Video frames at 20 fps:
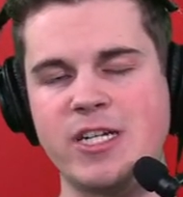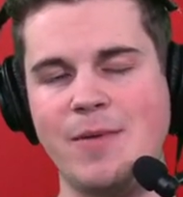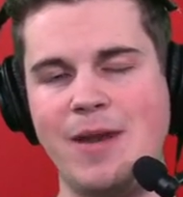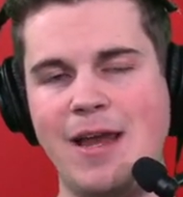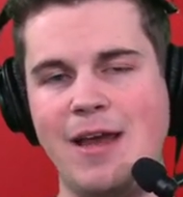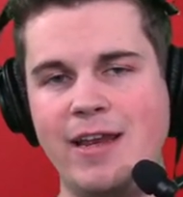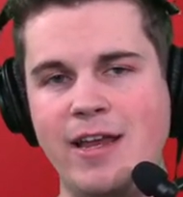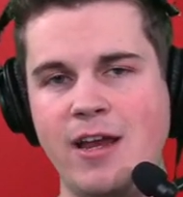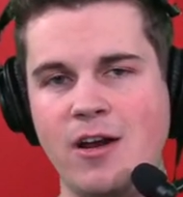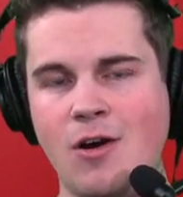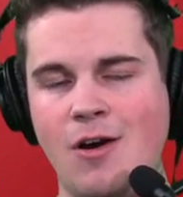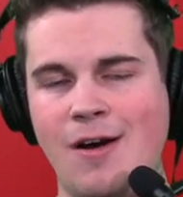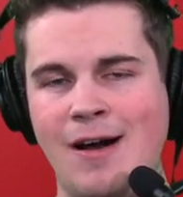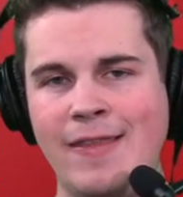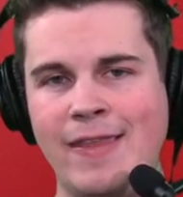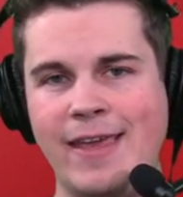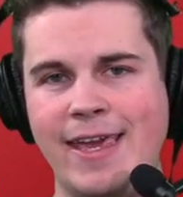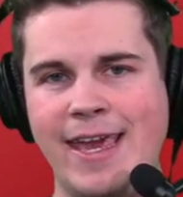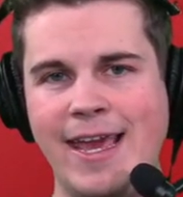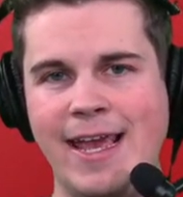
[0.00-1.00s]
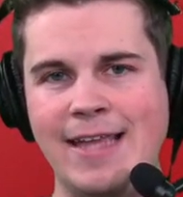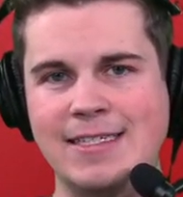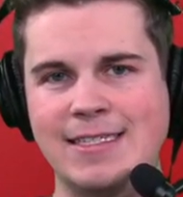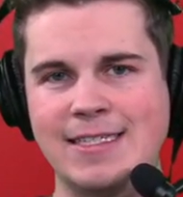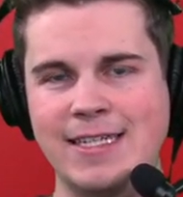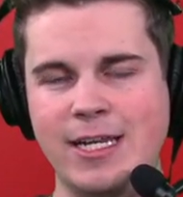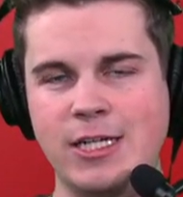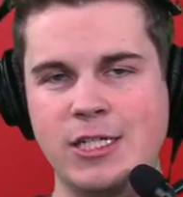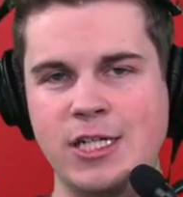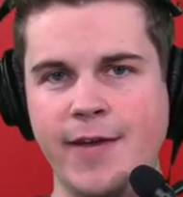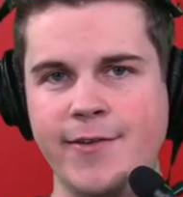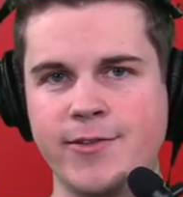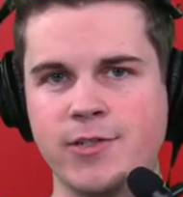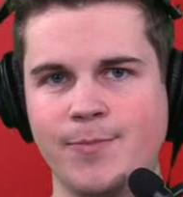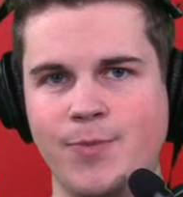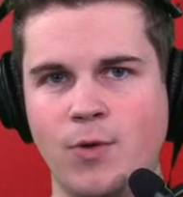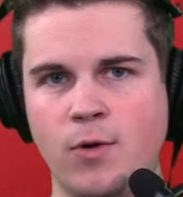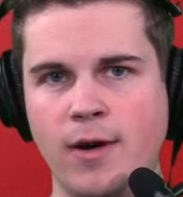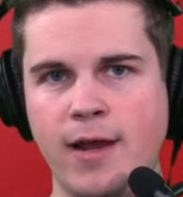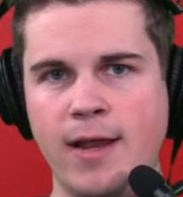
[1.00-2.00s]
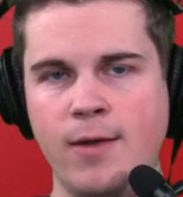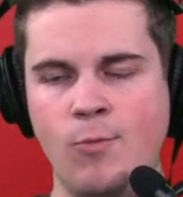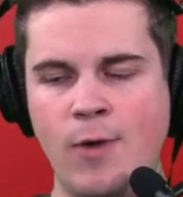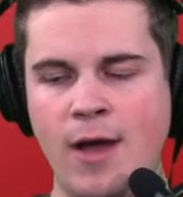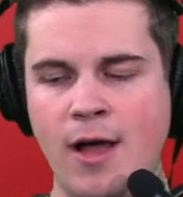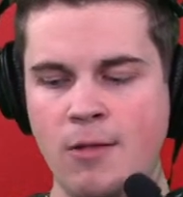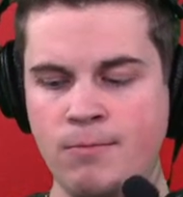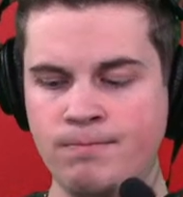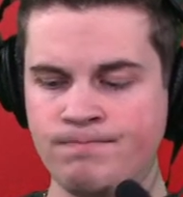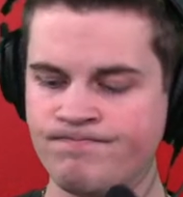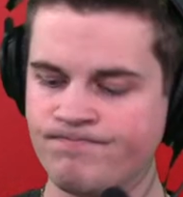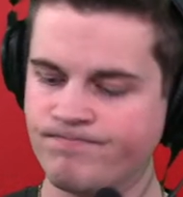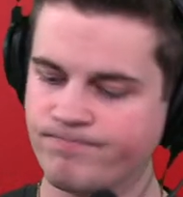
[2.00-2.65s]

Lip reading: coming out here on the Kansas City Chiefs Report. And, well,